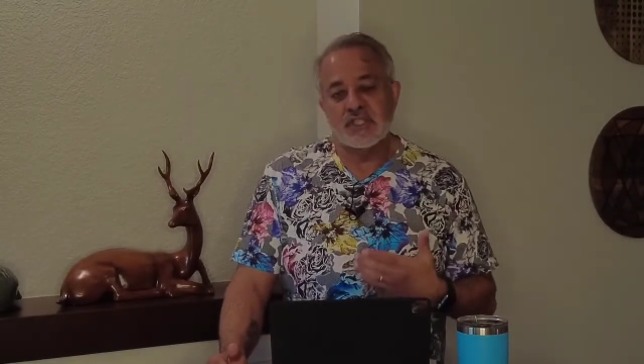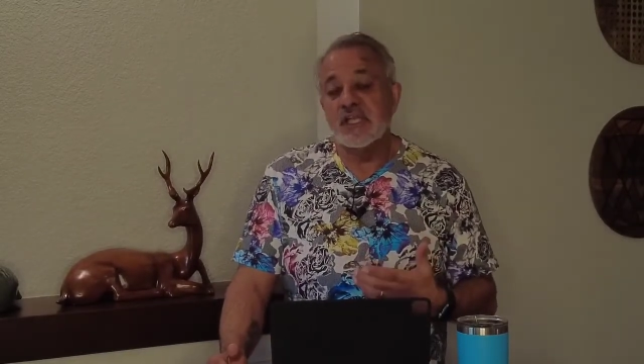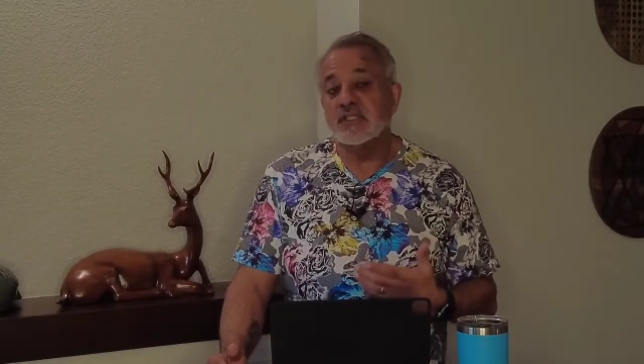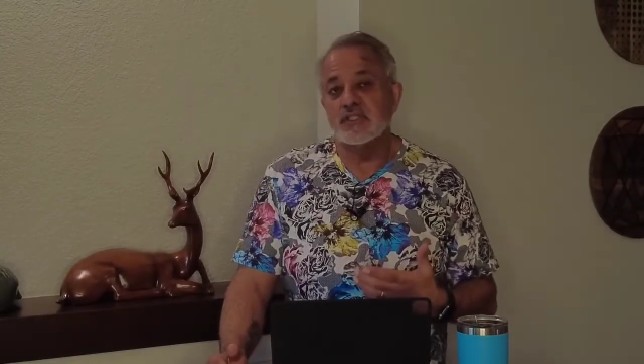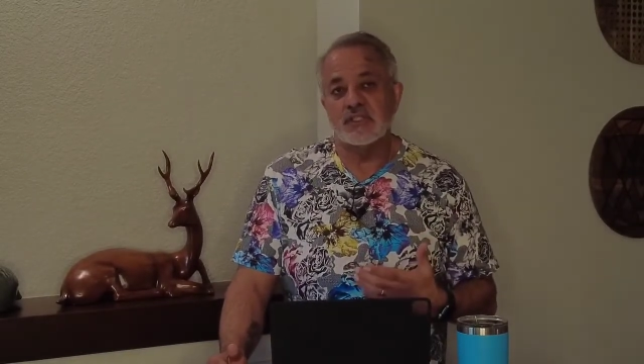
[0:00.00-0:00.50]

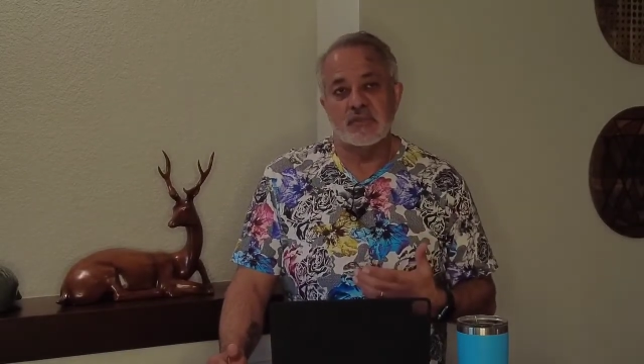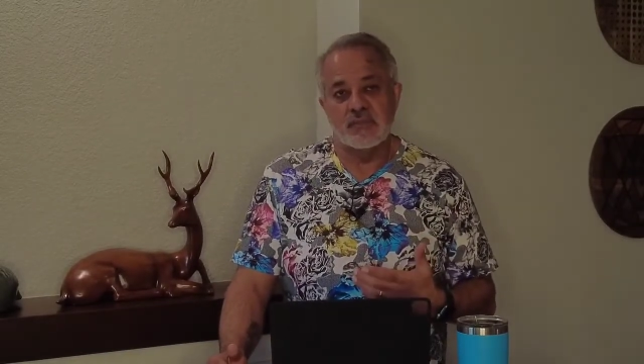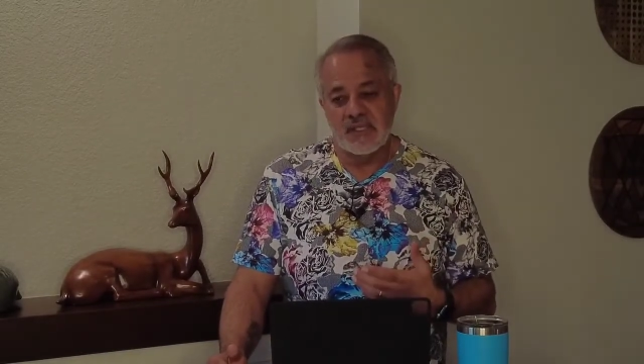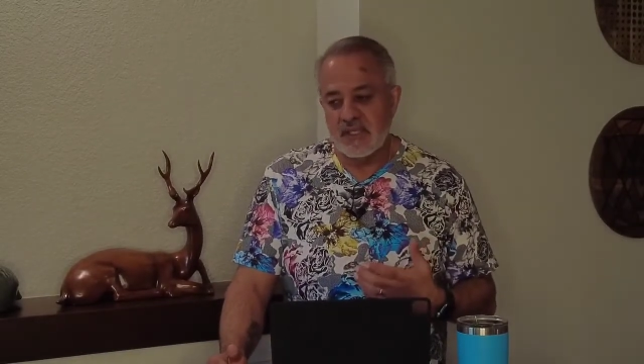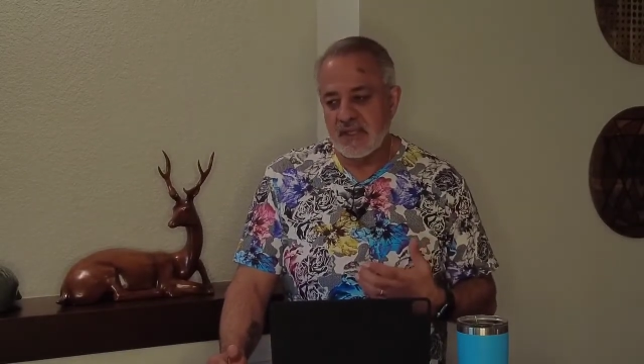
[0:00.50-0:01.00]
changed in
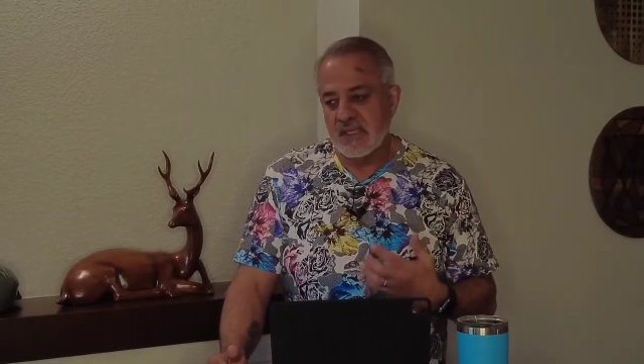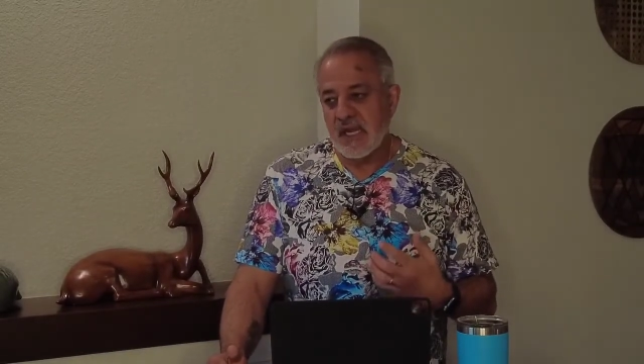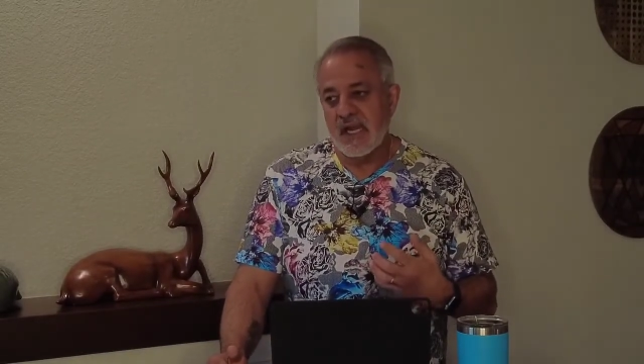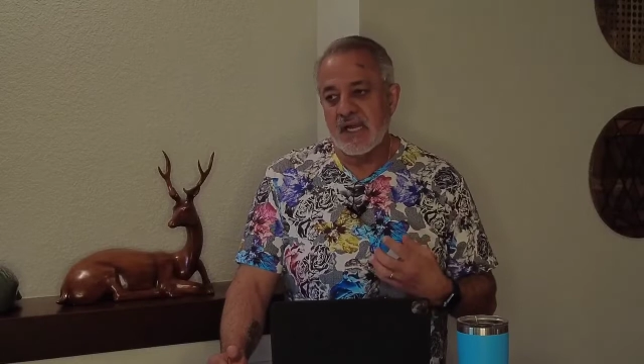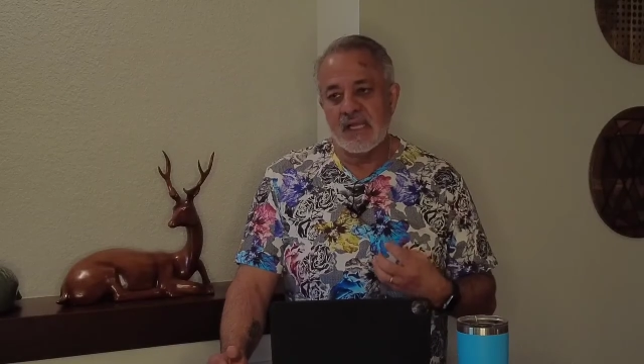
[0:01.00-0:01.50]
me that
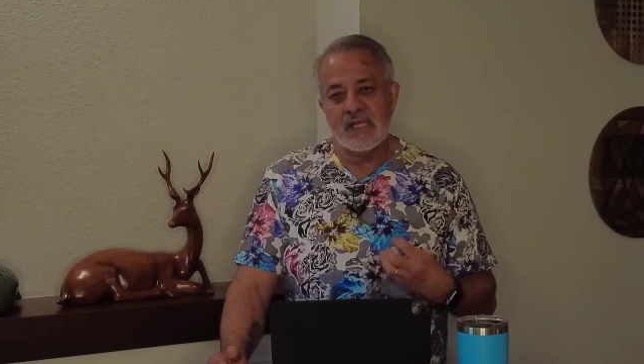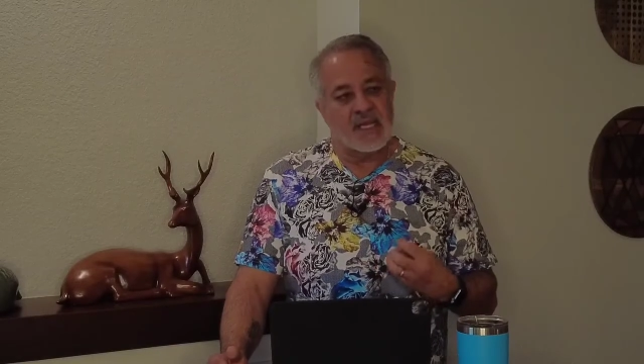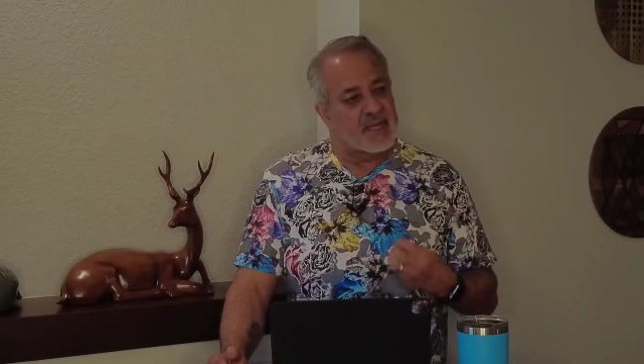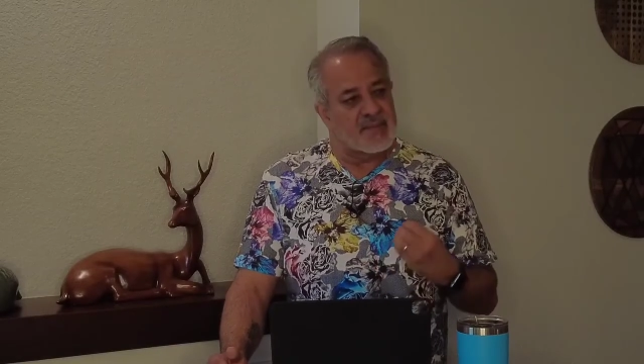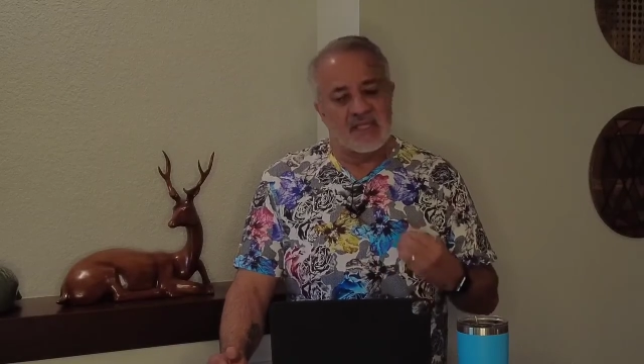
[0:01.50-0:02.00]

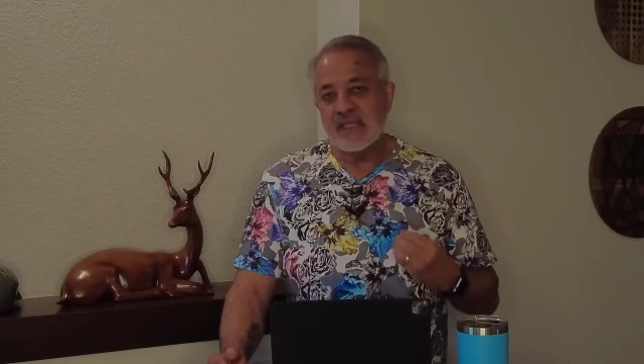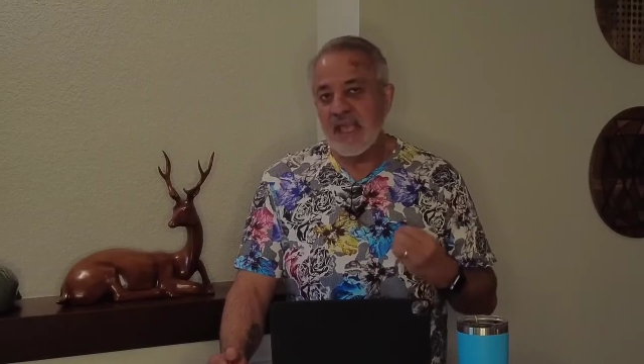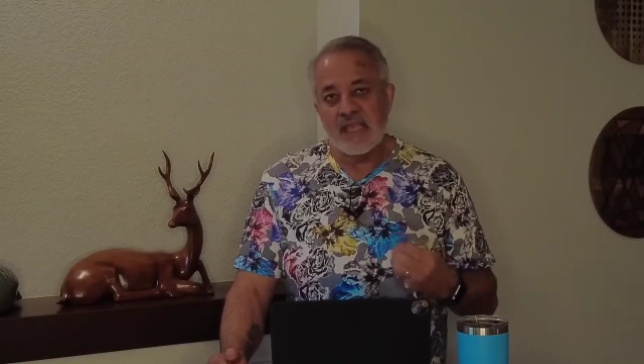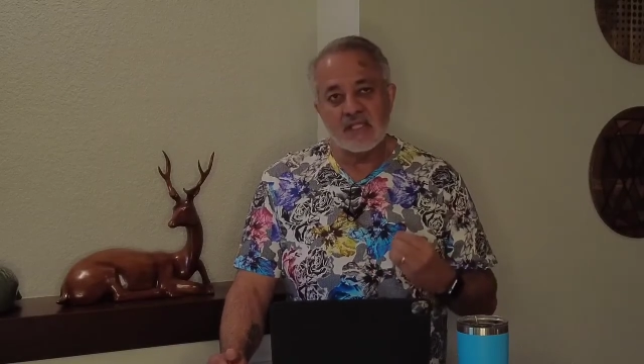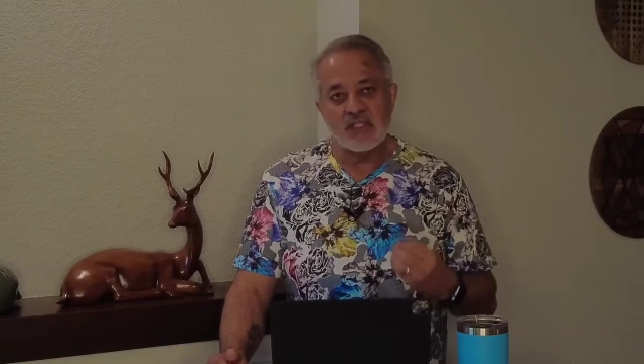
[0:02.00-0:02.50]
I'm
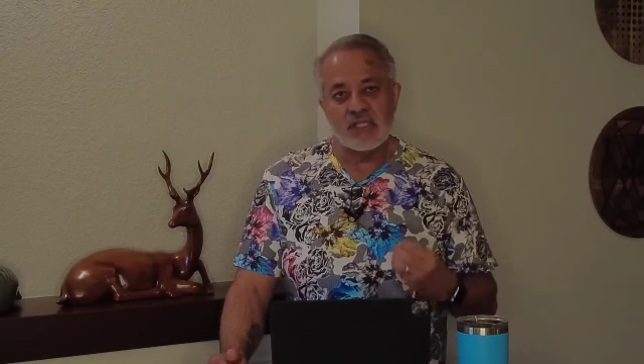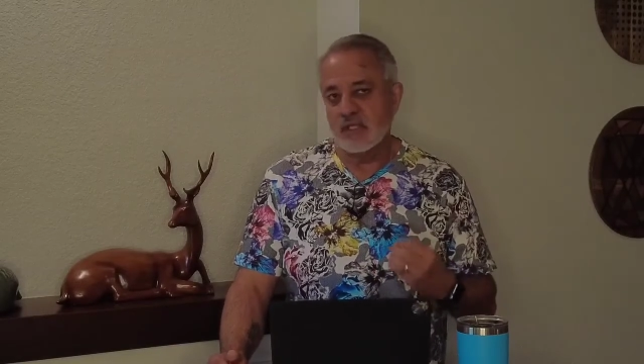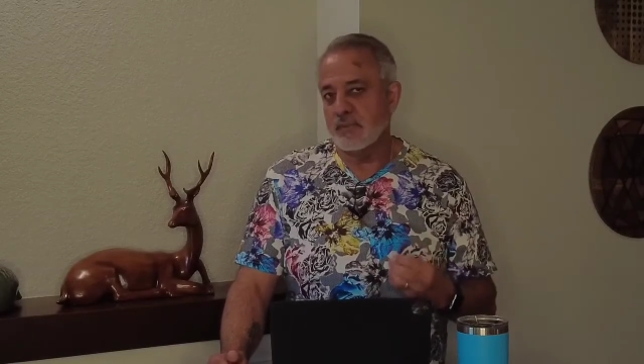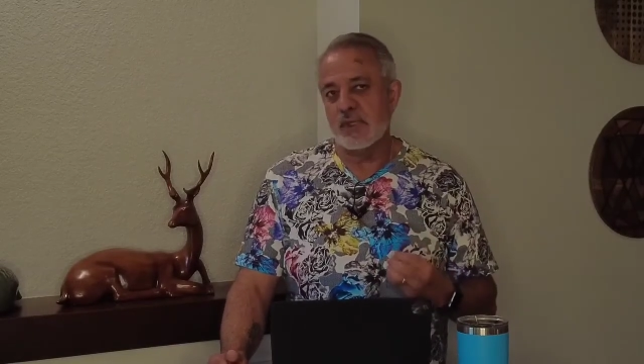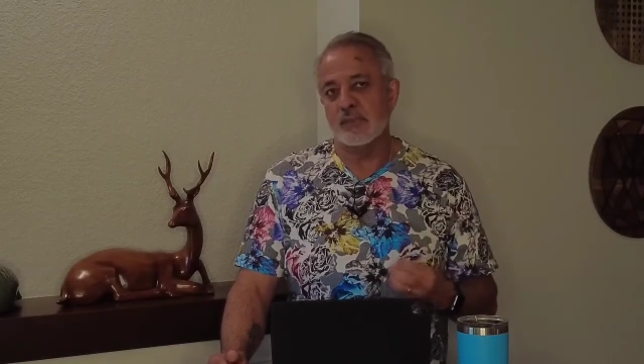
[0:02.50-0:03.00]
engaging
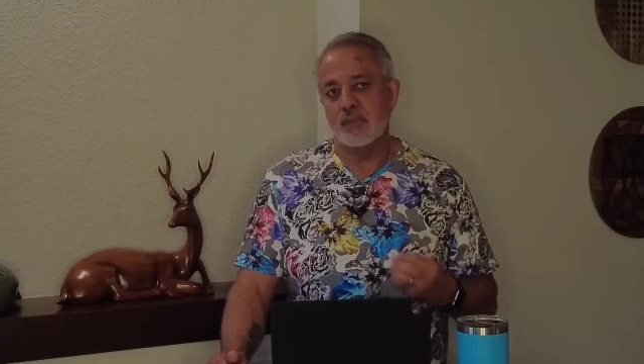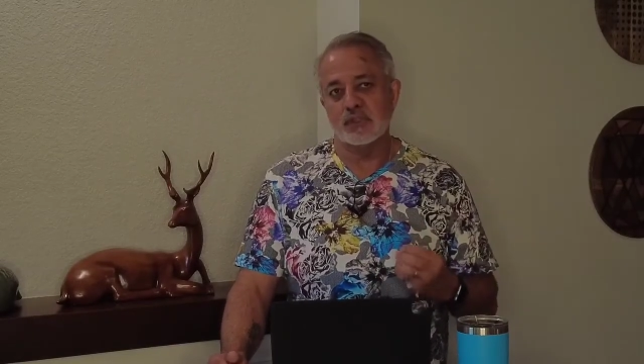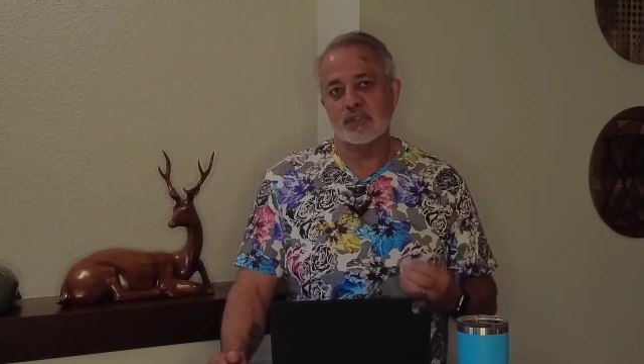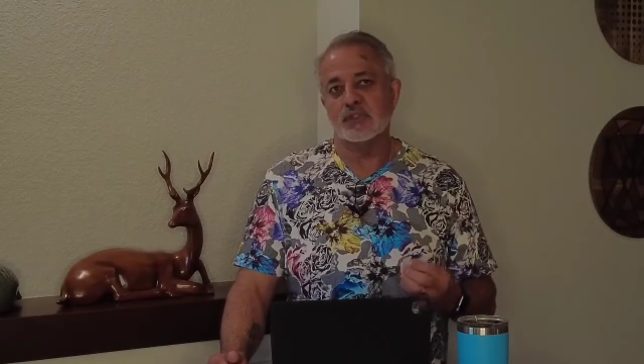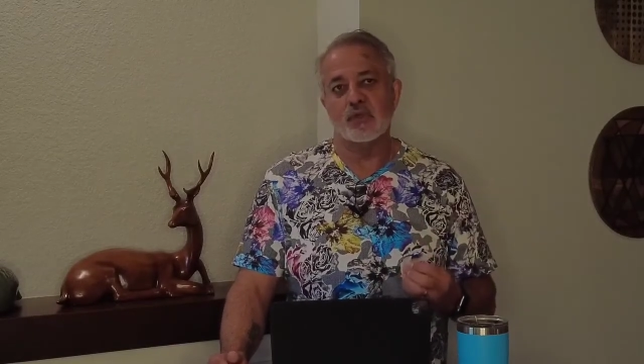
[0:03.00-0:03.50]
in people's
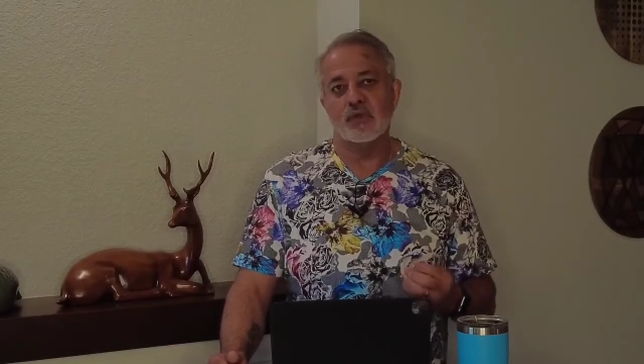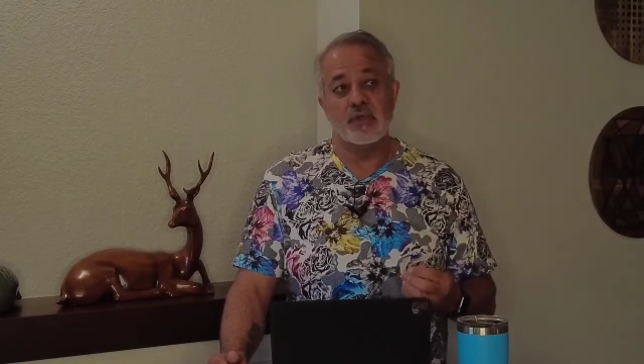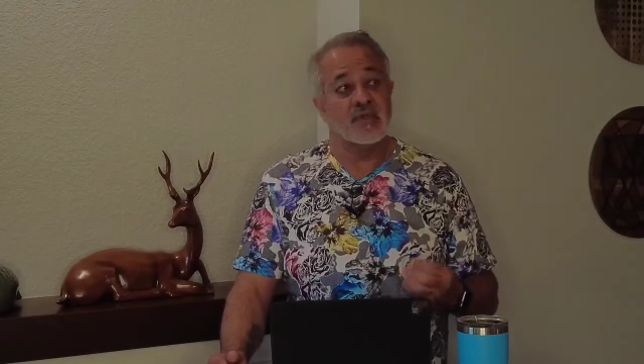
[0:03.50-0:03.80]
story,